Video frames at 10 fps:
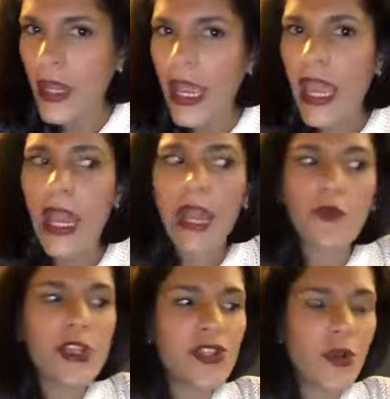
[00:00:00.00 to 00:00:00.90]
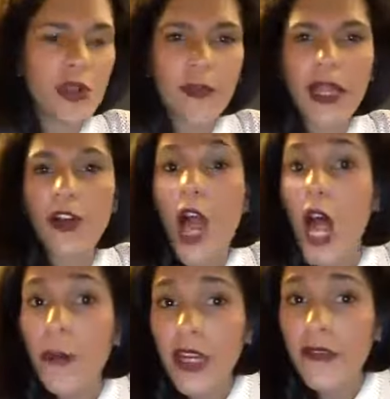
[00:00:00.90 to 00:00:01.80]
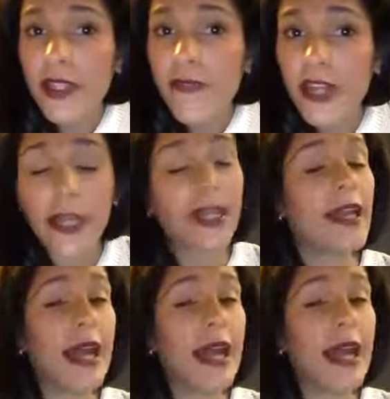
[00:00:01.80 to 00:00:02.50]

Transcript: And we start with a planner. How many of us have done it?